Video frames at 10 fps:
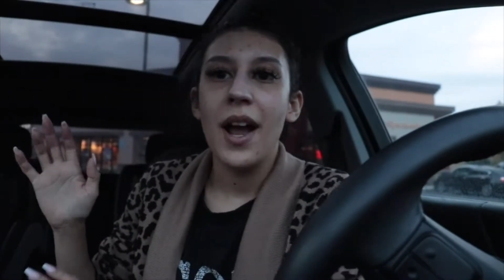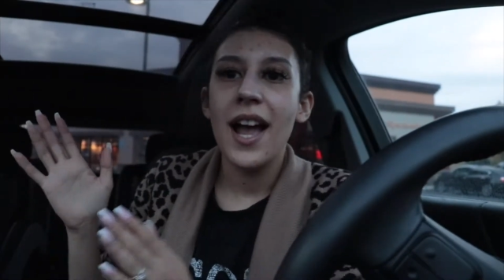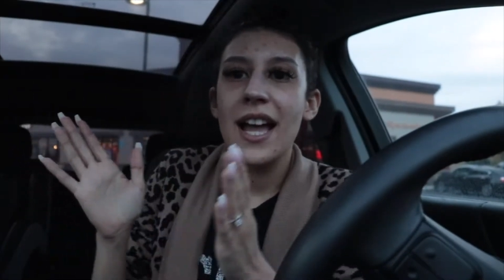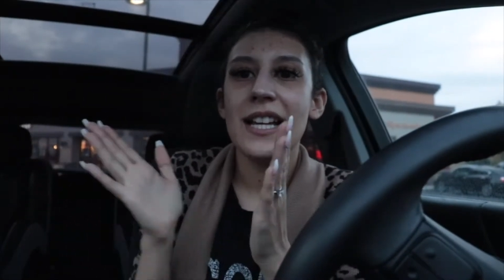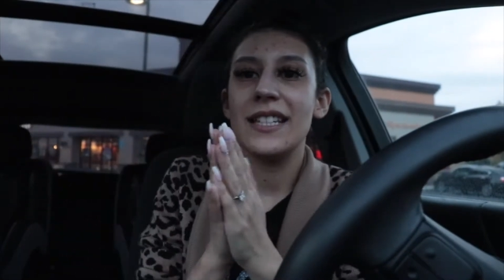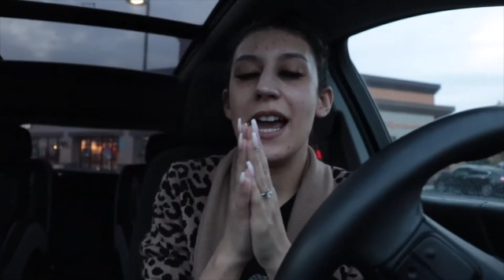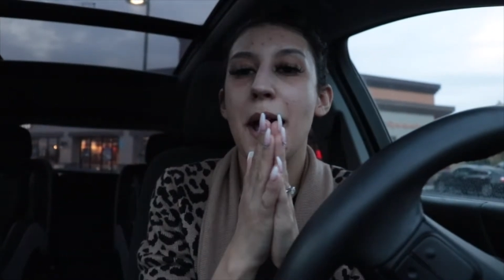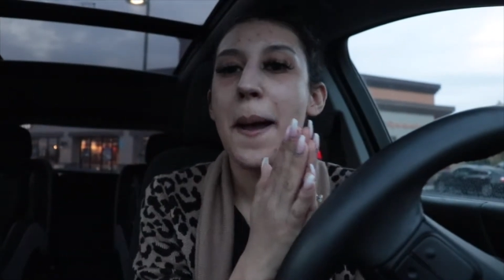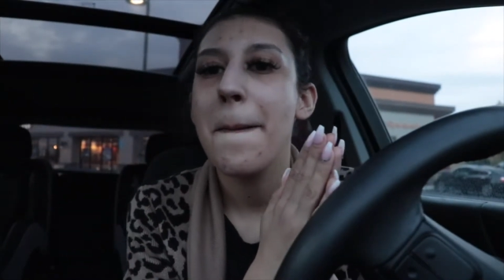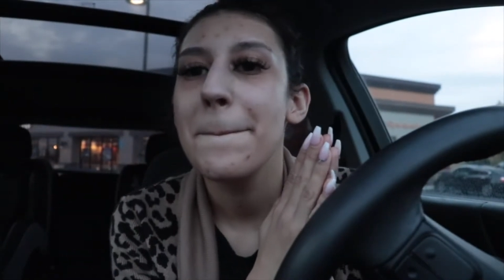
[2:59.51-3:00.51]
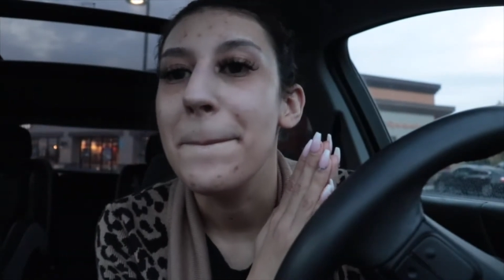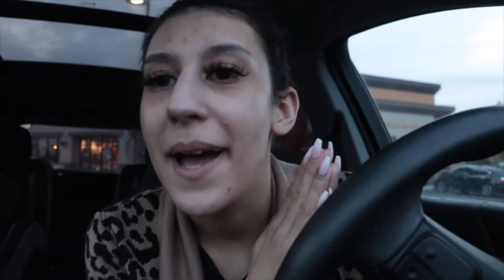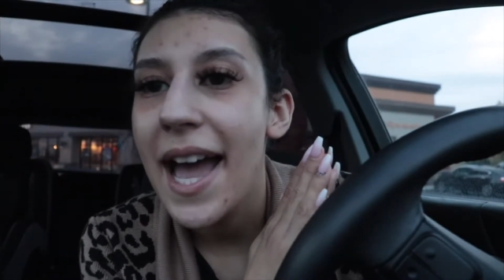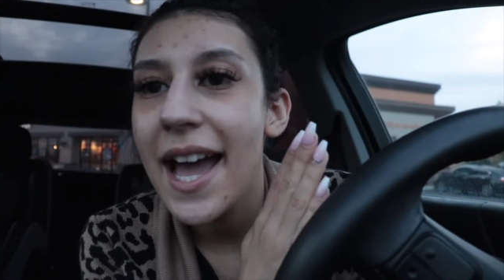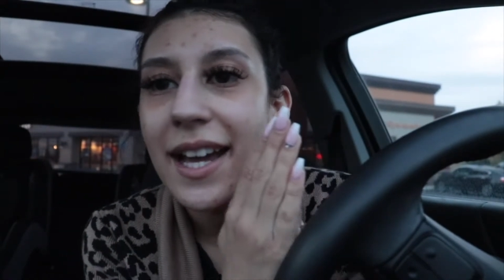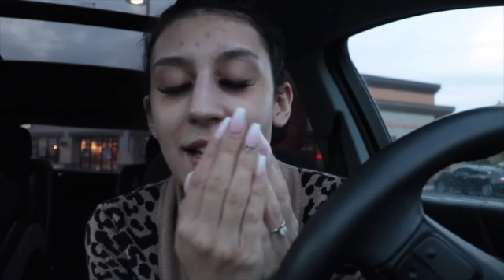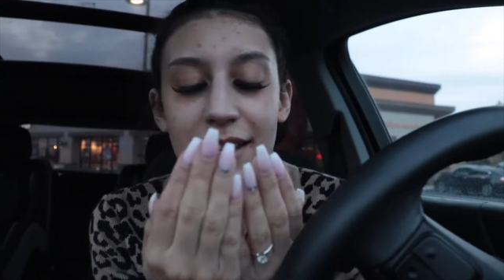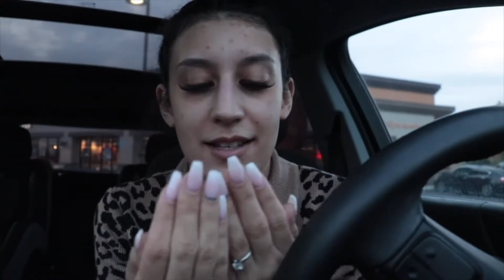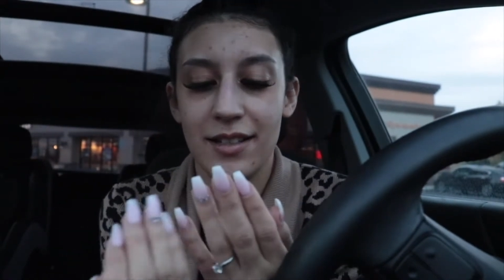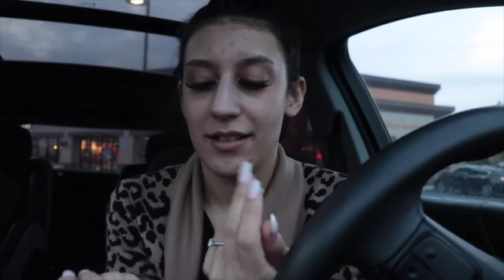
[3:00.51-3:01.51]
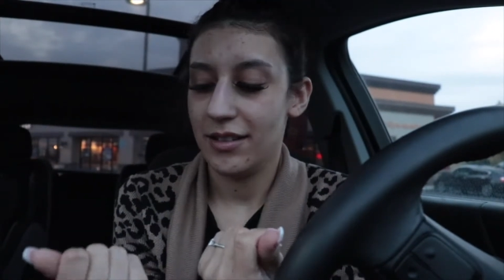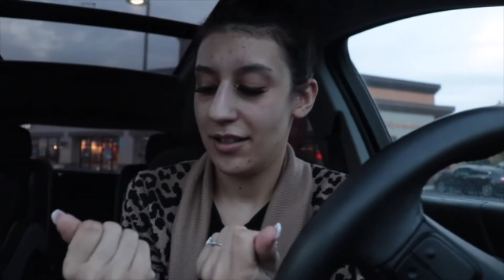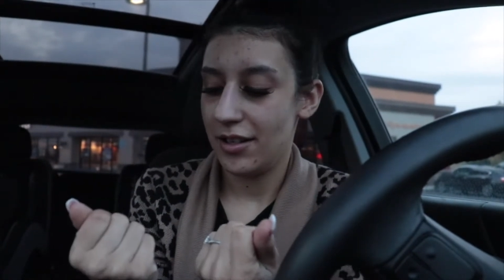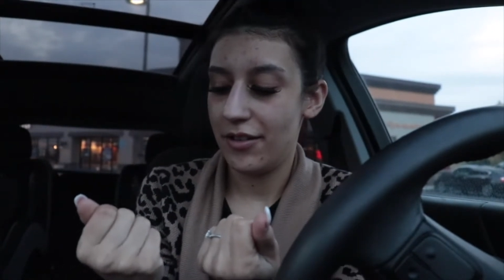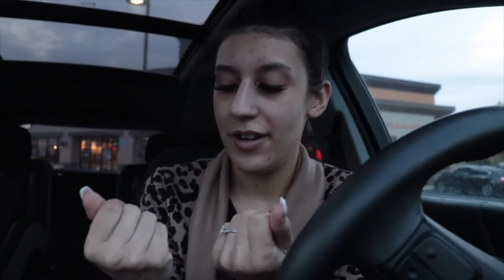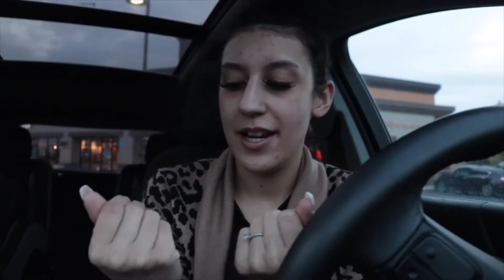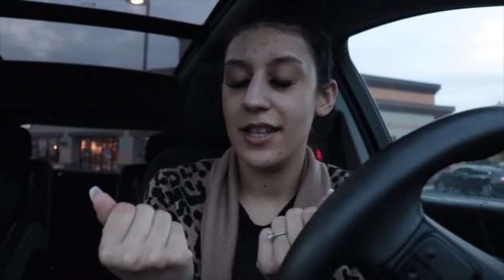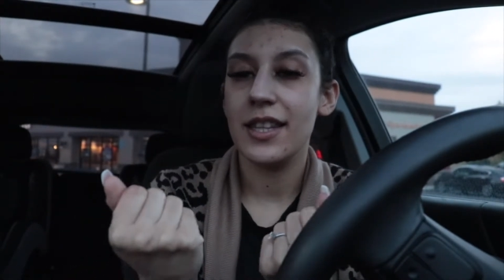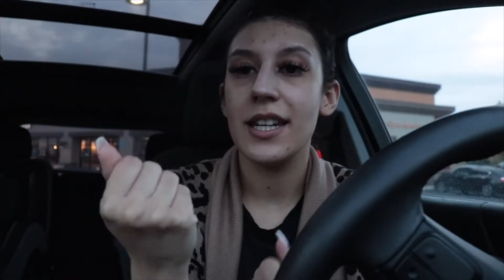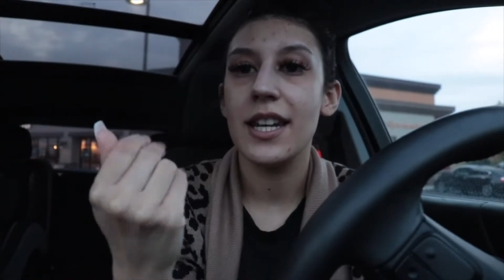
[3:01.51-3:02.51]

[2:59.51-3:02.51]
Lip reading: Alright, I am back. Alright, the